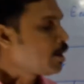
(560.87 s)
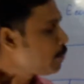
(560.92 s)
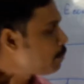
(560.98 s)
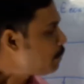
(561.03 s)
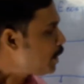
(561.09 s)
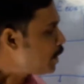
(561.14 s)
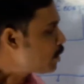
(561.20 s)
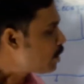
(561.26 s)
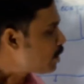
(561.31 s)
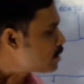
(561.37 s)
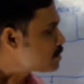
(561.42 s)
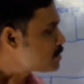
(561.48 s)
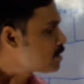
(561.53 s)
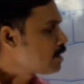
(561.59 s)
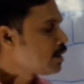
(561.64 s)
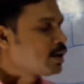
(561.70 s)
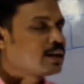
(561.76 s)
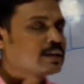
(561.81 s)
Because
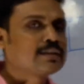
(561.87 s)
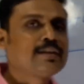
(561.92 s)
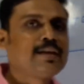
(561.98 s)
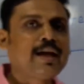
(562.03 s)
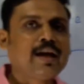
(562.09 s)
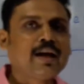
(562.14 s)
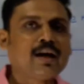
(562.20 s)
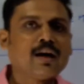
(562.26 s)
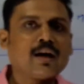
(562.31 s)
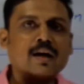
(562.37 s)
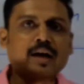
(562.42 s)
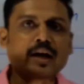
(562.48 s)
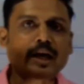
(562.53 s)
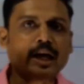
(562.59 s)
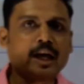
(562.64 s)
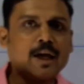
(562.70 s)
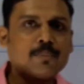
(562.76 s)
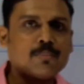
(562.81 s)
they are
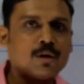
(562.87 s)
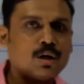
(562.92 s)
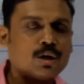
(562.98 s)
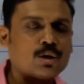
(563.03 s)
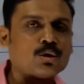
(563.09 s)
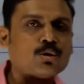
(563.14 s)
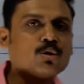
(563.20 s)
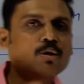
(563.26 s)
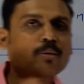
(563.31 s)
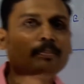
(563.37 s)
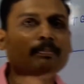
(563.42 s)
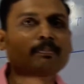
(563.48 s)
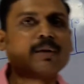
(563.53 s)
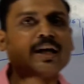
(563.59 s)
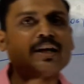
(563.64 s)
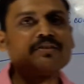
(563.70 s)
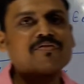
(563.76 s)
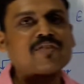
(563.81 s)
able to
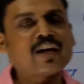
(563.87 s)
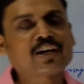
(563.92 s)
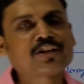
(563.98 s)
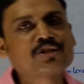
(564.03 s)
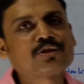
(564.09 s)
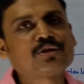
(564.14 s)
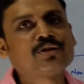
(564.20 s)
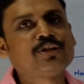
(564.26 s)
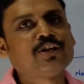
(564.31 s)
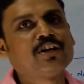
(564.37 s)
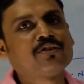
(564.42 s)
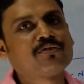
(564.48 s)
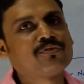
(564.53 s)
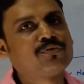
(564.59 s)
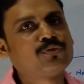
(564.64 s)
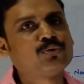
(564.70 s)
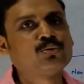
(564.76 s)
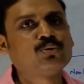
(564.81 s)
manufacture their
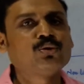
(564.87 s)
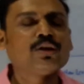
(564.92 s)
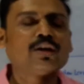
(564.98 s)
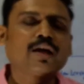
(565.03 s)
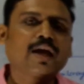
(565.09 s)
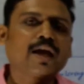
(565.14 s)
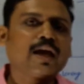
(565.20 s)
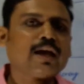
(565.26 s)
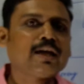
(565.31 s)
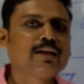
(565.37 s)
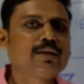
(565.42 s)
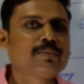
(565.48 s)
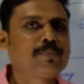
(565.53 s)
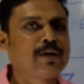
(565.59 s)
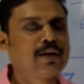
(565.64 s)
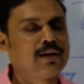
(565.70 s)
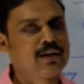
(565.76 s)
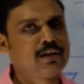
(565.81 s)
food
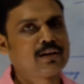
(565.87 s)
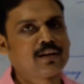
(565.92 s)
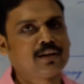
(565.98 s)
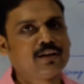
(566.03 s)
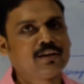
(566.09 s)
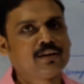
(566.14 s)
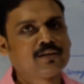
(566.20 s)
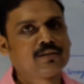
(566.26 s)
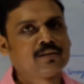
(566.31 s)
independently.